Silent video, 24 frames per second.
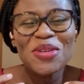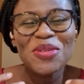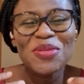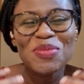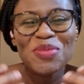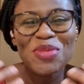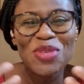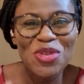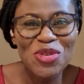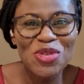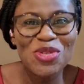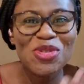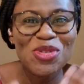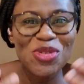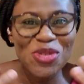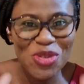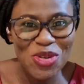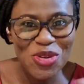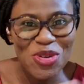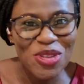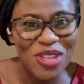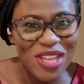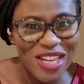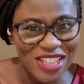you to
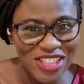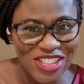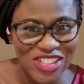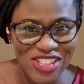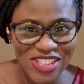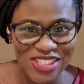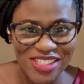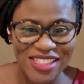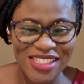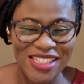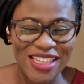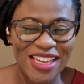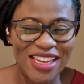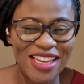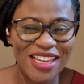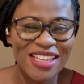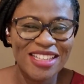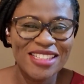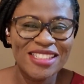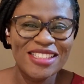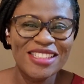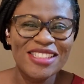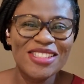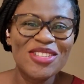know that she's
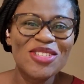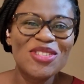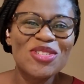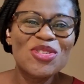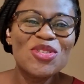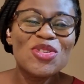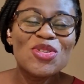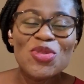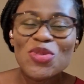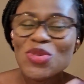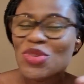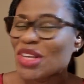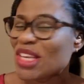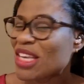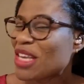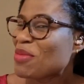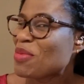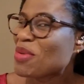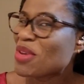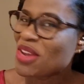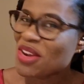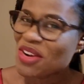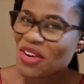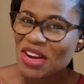here, so you'll keep
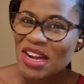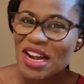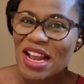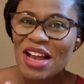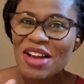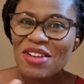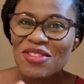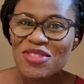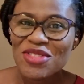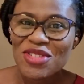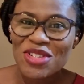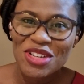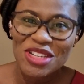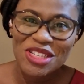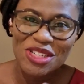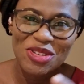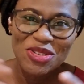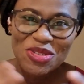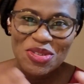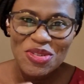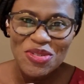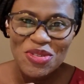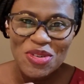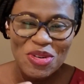hearing her voice
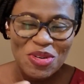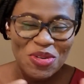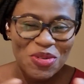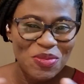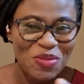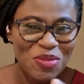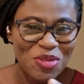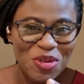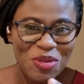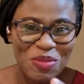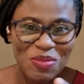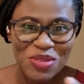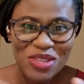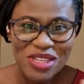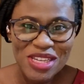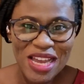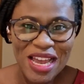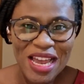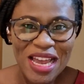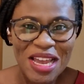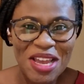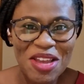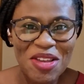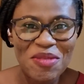from
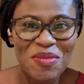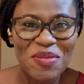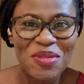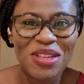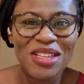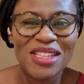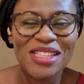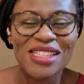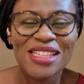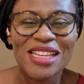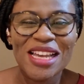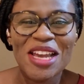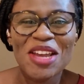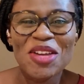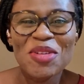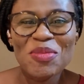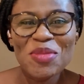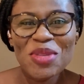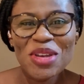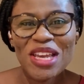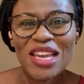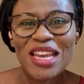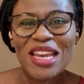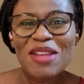time and time
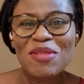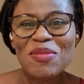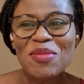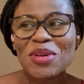again.